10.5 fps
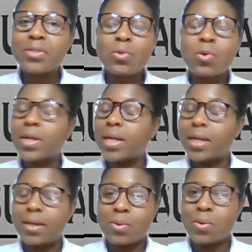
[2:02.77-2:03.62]
is no
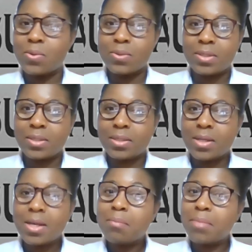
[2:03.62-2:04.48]
clear cause.
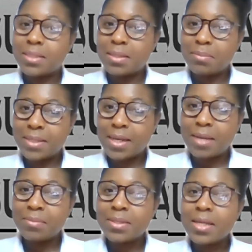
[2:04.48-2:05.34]
But
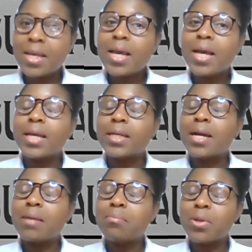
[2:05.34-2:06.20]
sometimes it
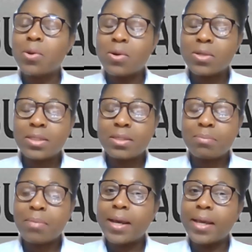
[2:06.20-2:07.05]
can be
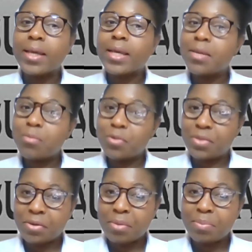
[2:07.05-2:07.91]
caused by
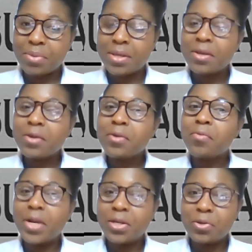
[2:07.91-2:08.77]
chemotherapy,
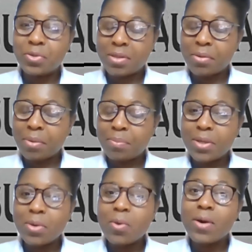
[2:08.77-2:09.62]

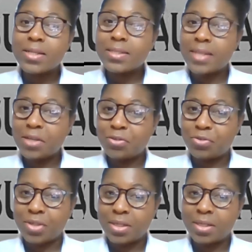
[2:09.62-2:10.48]
radiotherapy, or a
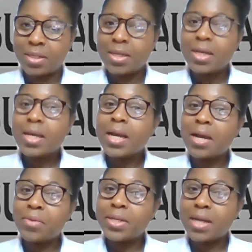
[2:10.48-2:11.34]
surgery
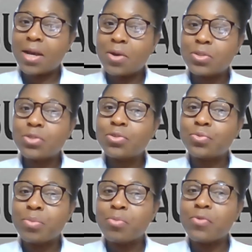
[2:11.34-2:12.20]
carried out to
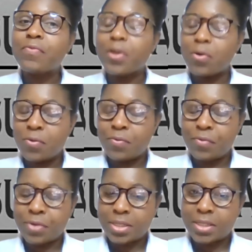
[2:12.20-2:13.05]
remove the
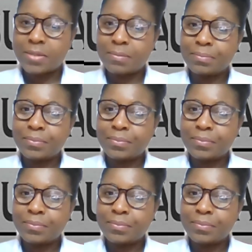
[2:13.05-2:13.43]
ovaries.